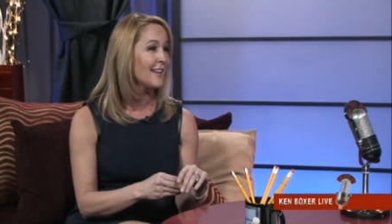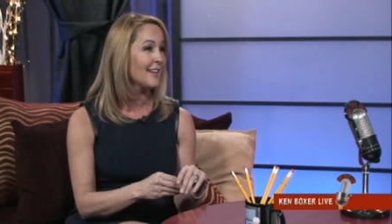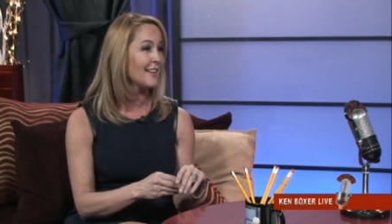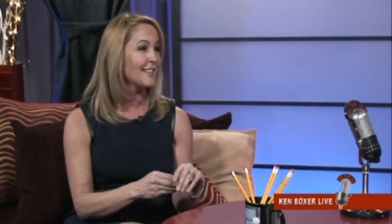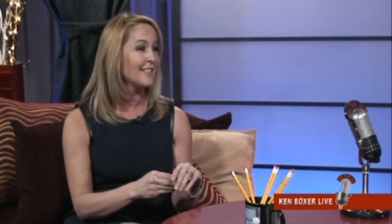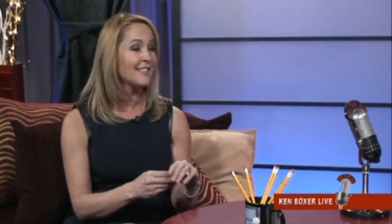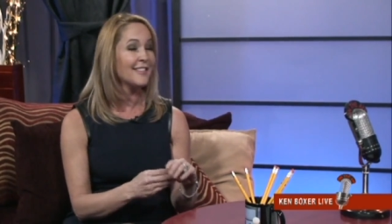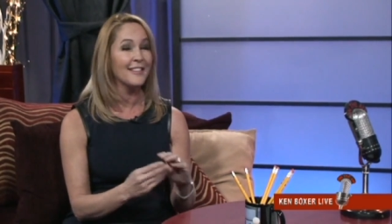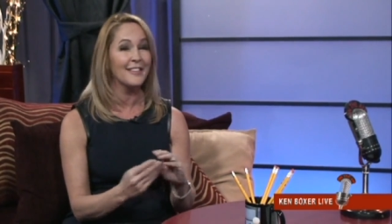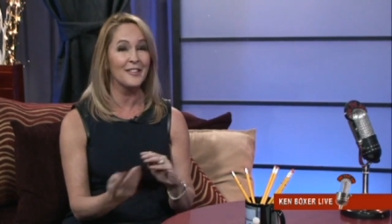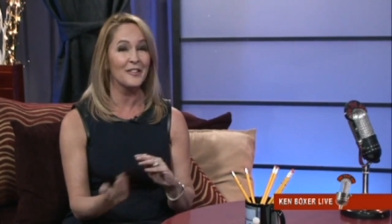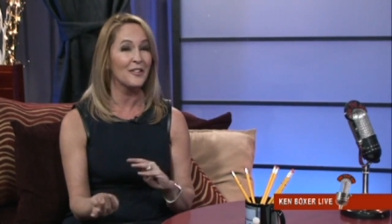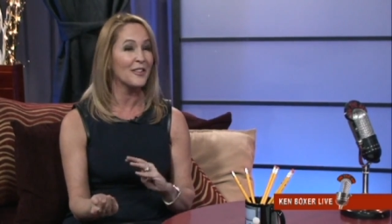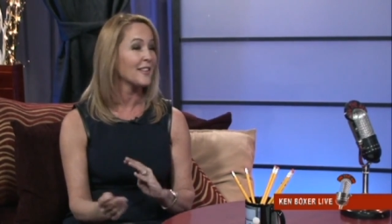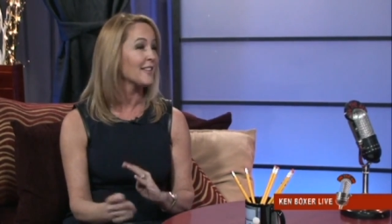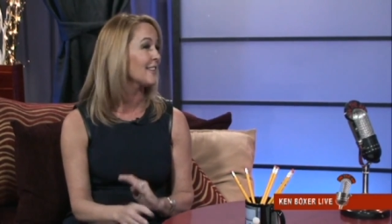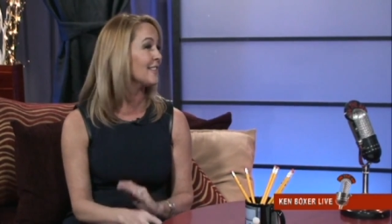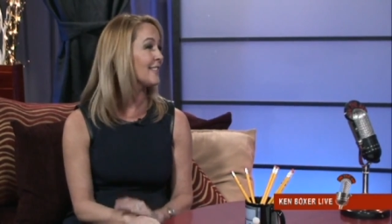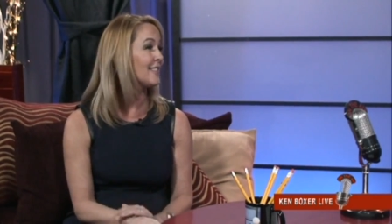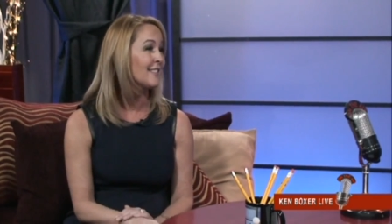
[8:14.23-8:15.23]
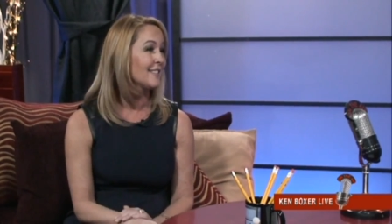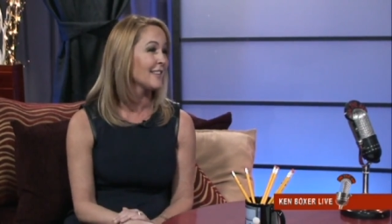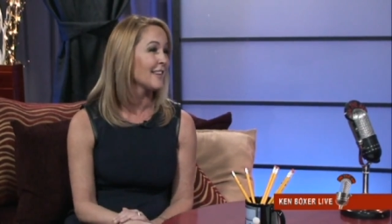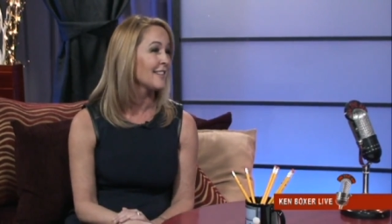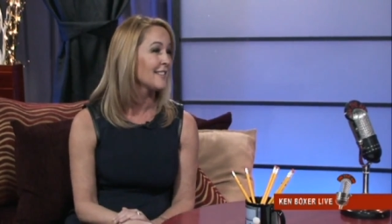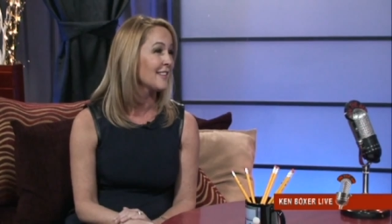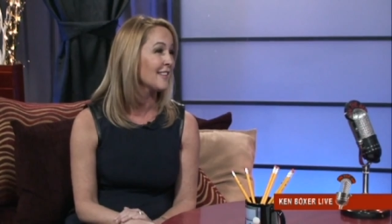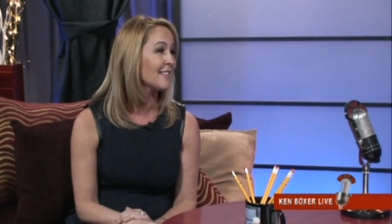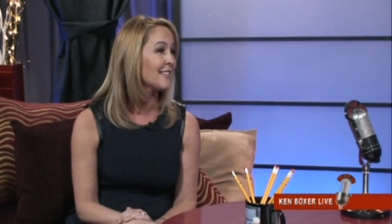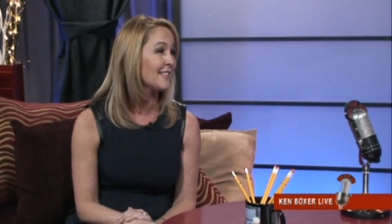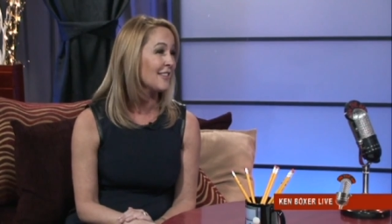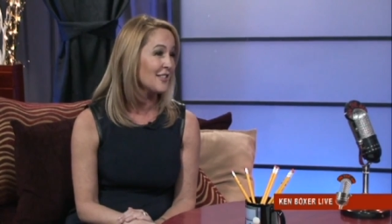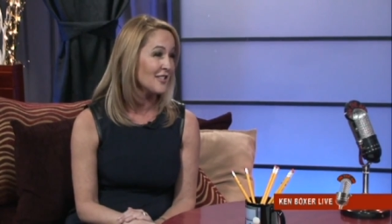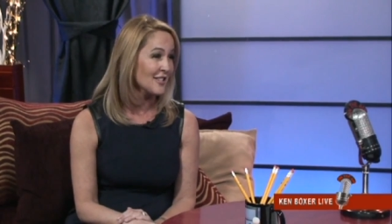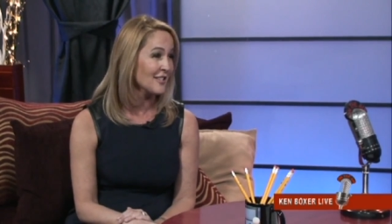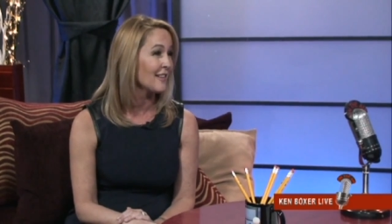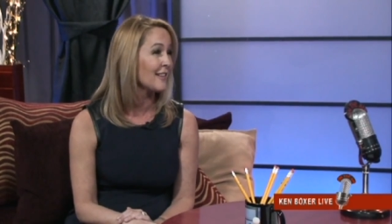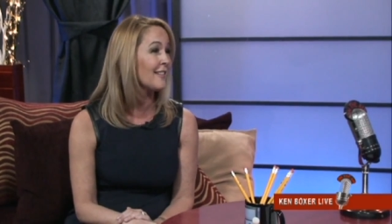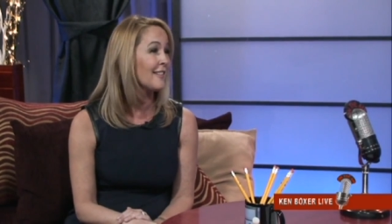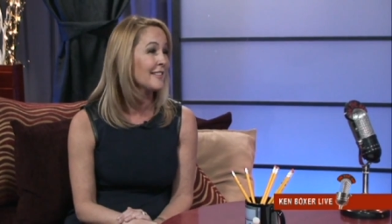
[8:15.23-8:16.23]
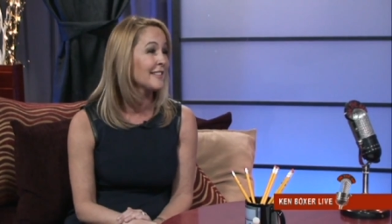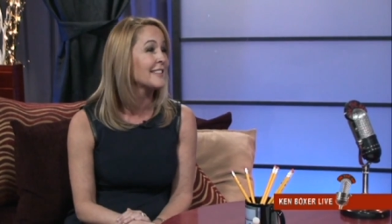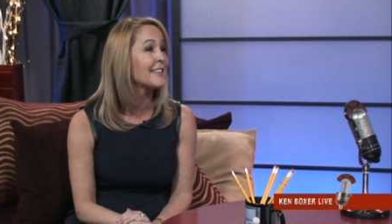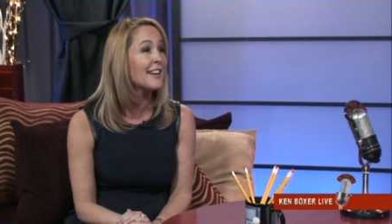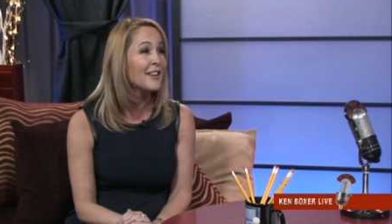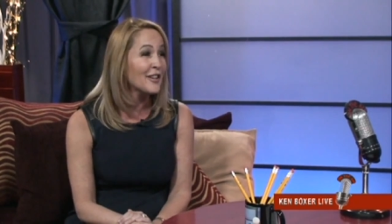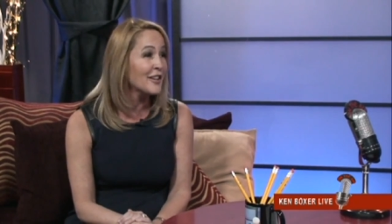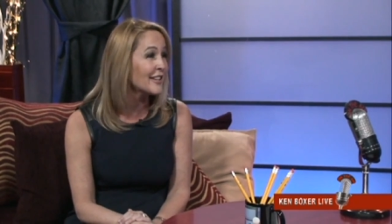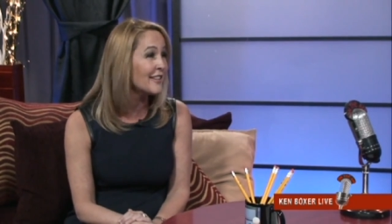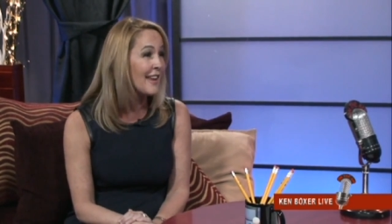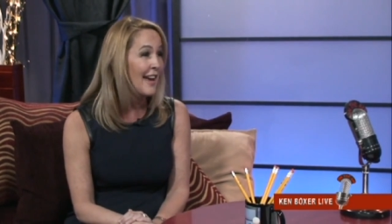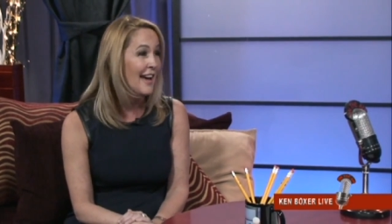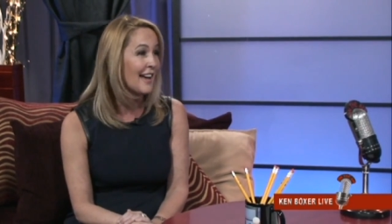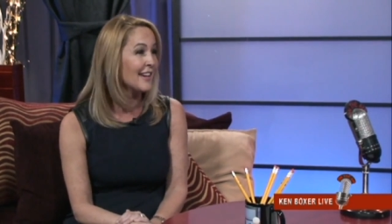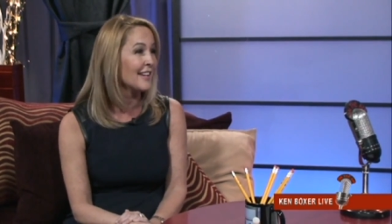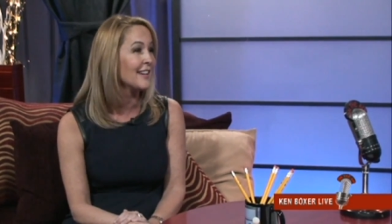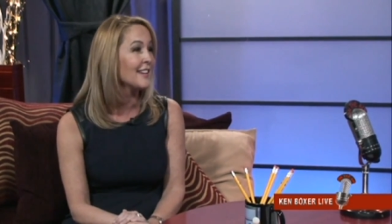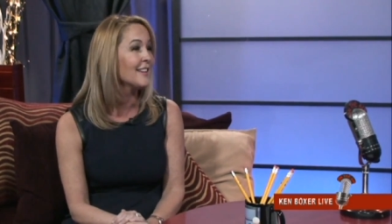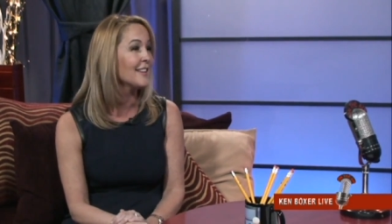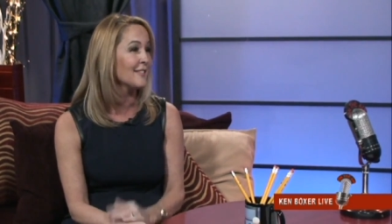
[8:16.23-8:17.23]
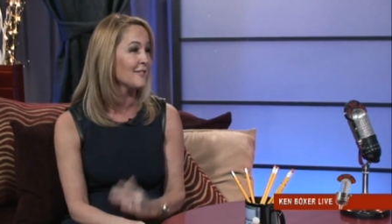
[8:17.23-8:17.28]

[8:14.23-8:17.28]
and Dick York, and then Dick Sargent, I called Darrin Daddy,